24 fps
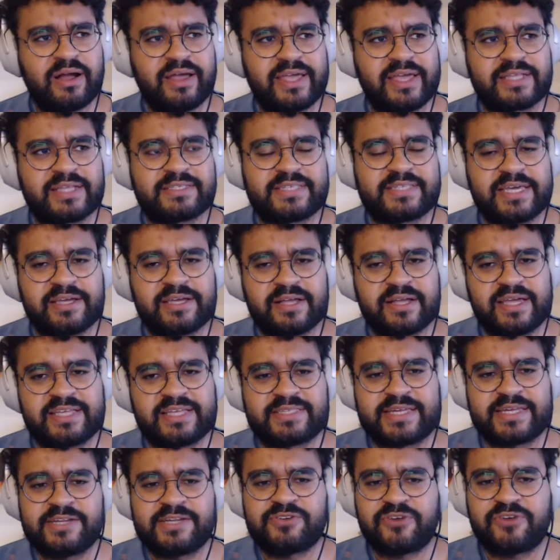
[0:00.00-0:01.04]
it's it,
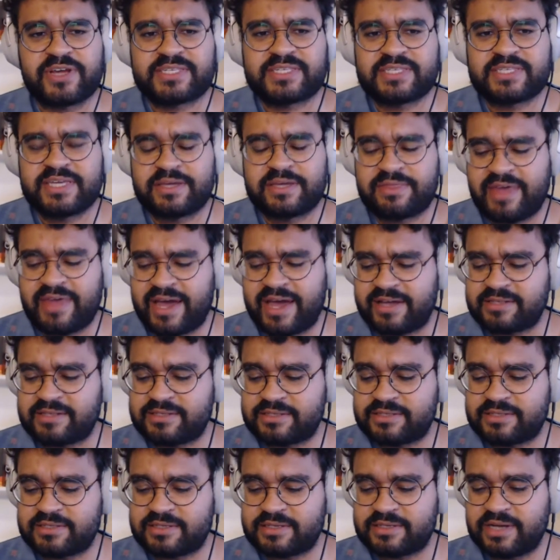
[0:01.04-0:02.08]
it's interesting
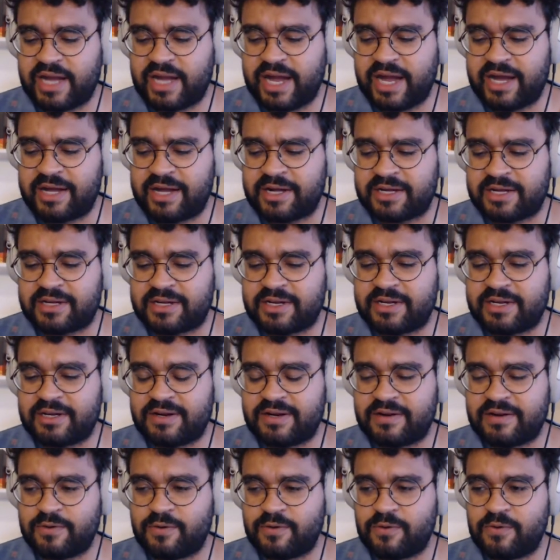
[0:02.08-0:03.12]
that uh,
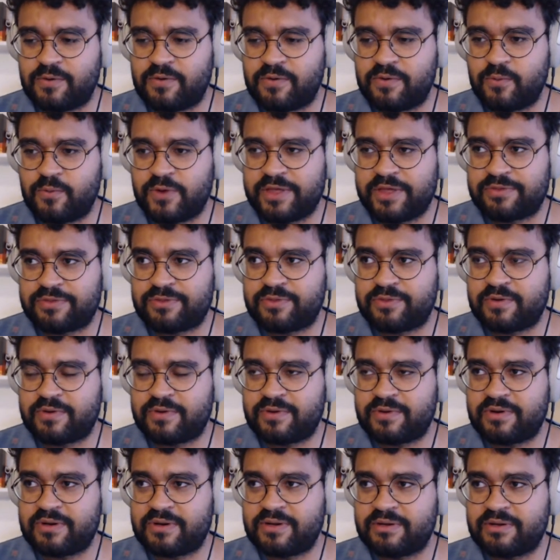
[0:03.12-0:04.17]
with
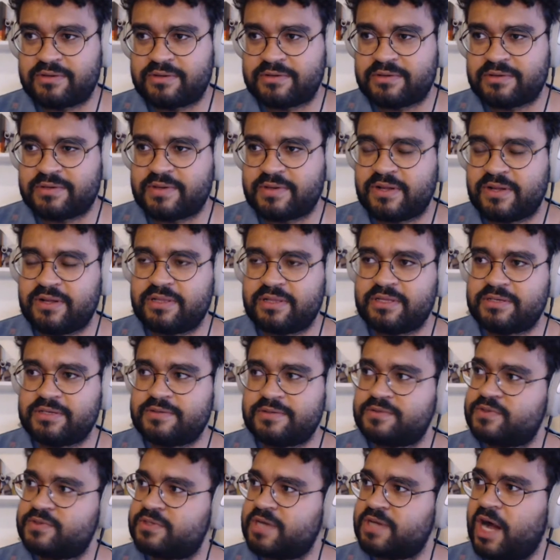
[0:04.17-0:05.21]

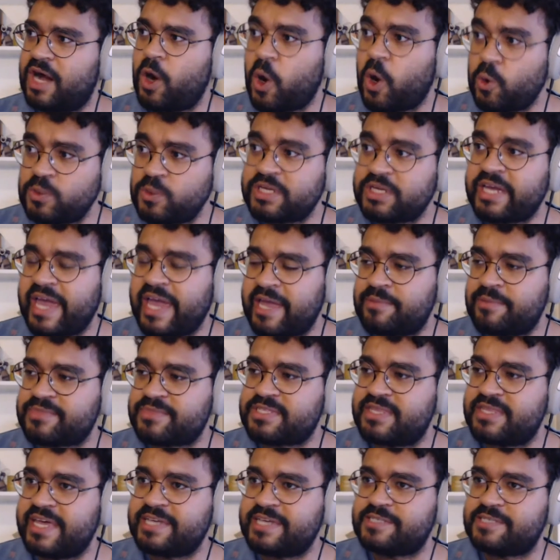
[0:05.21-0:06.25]
uh, older
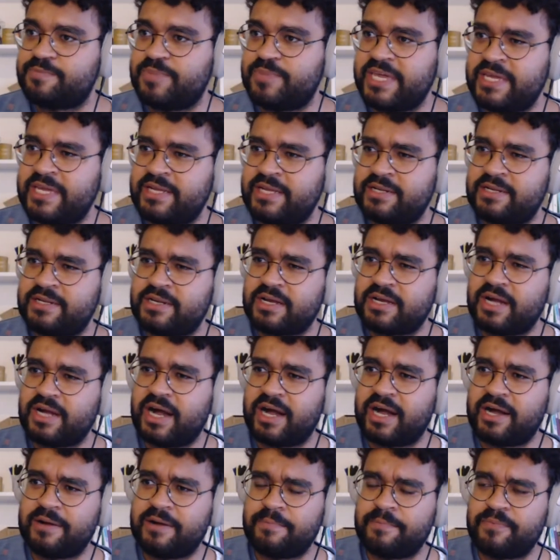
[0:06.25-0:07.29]
games, there's been
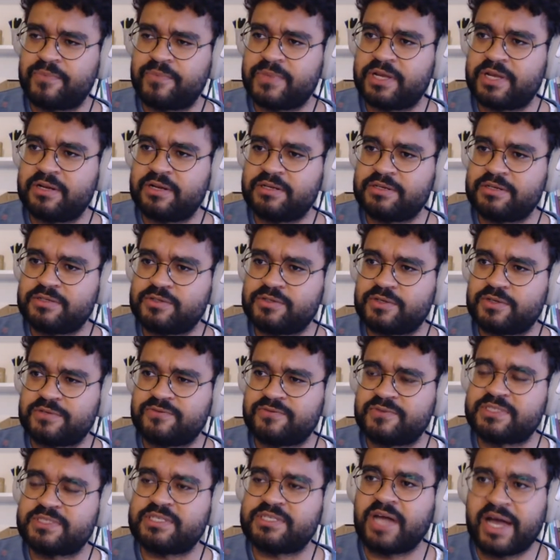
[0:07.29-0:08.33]
um, sort
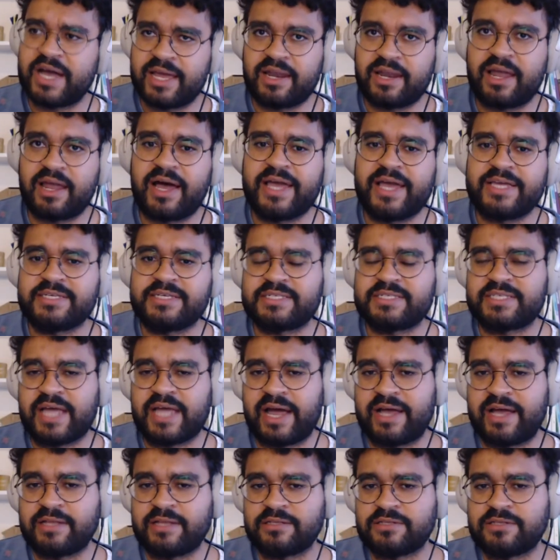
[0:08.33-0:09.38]
of stylized
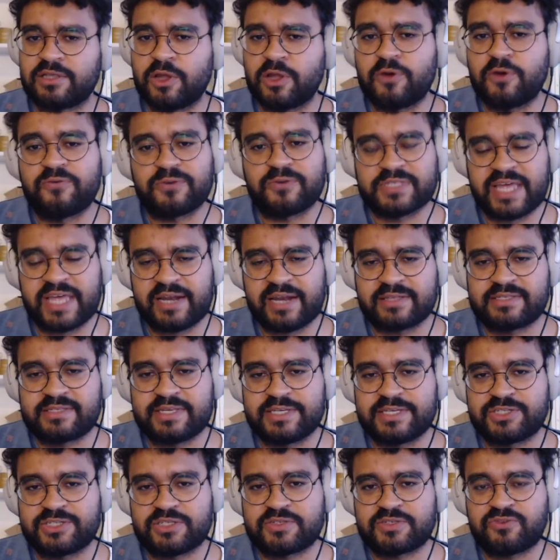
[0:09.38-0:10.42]
and low
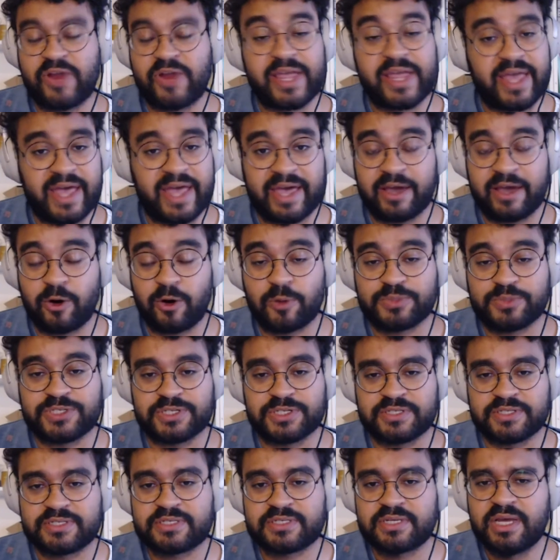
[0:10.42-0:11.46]
fidelity straight hair
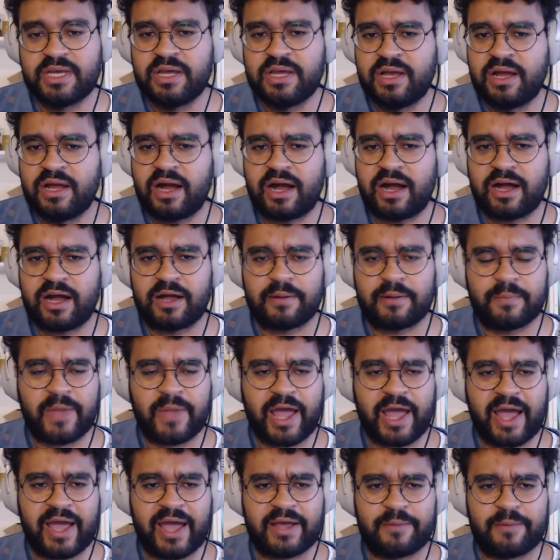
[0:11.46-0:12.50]
options,
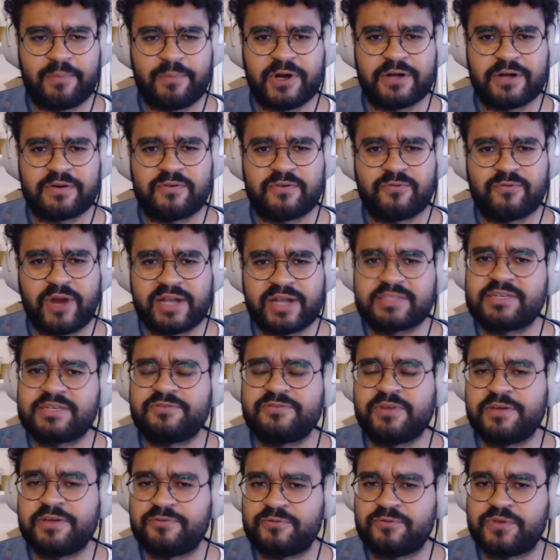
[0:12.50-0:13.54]
um, at, but
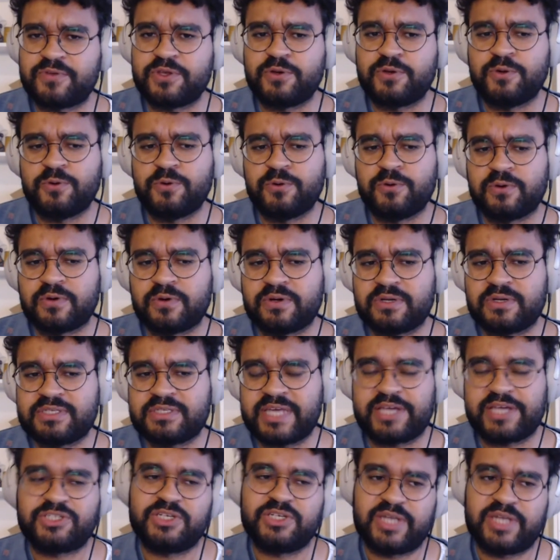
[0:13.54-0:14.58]
relatively few
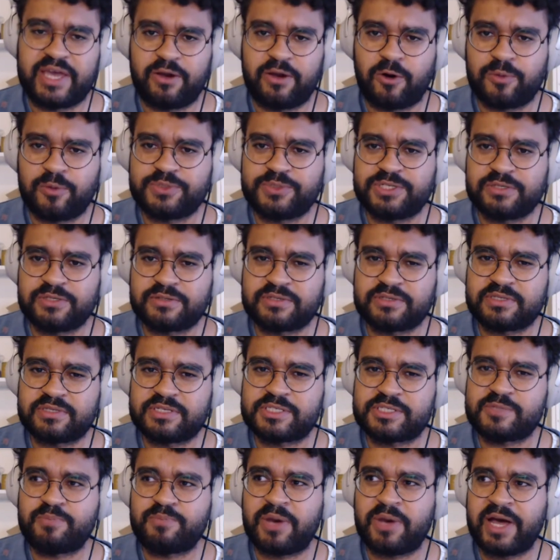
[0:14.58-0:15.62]
textured hair options,
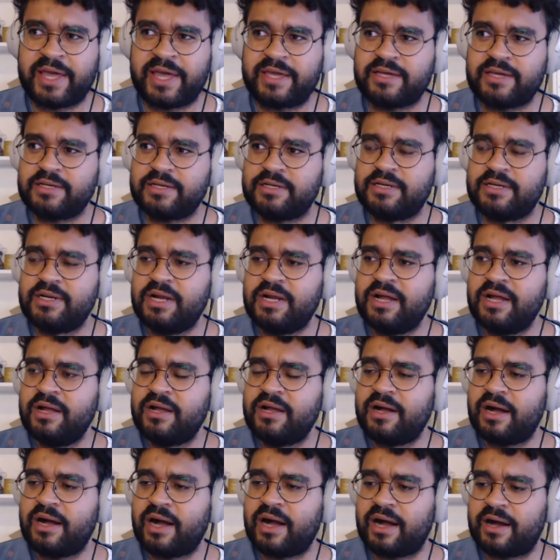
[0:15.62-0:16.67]
despite
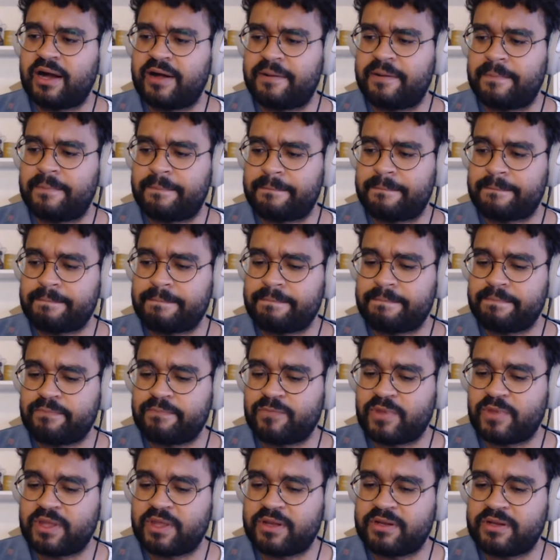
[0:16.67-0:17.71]
um,
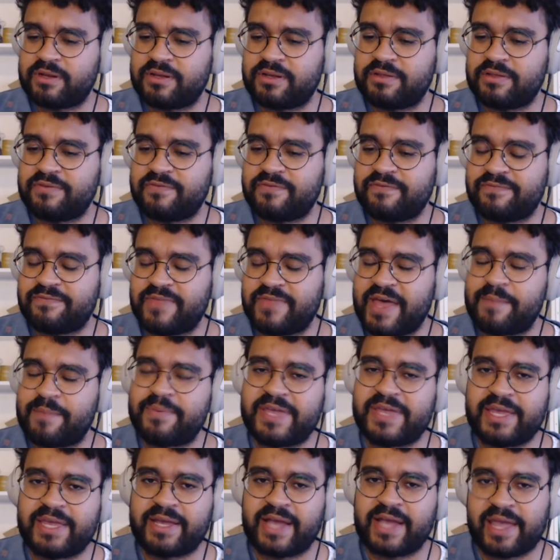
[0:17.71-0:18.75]
there
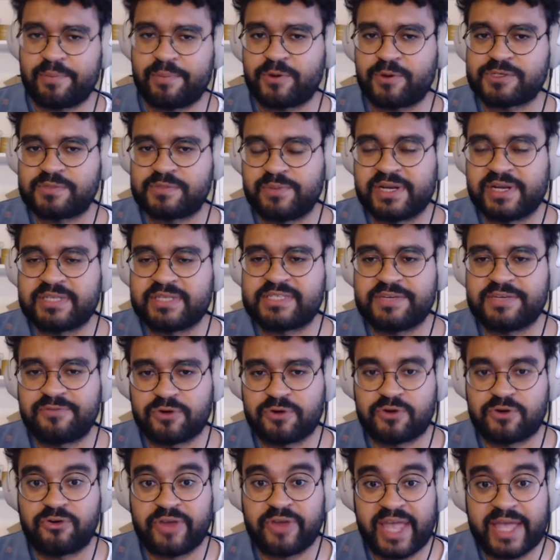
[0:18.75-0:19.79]
being a possibility
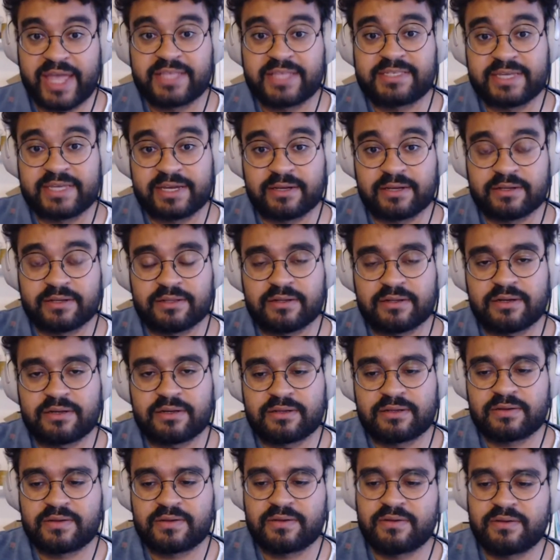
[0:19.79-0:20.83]
for creating
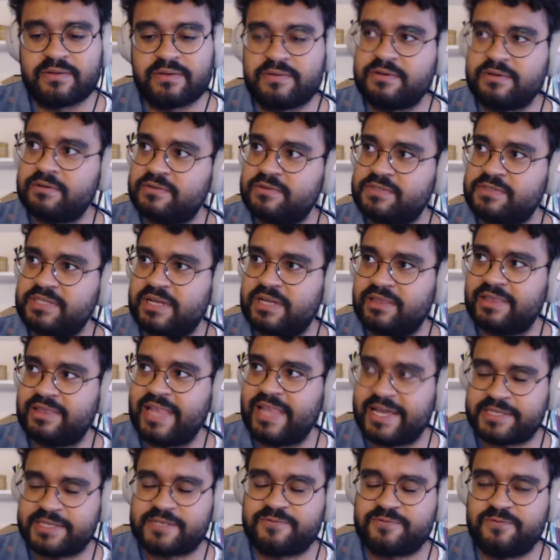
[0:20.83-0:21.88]

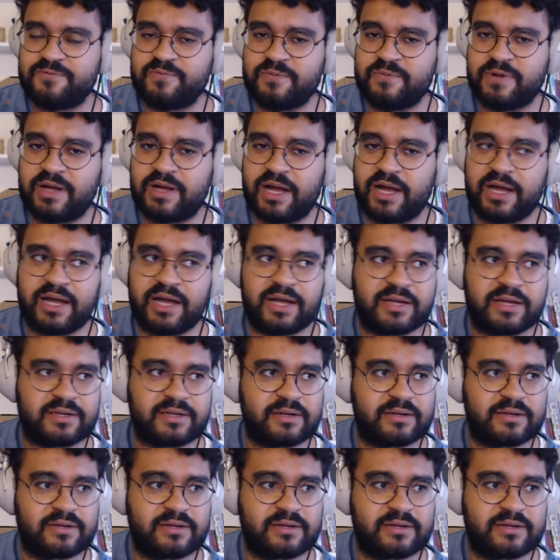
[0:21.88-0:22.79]
less uh,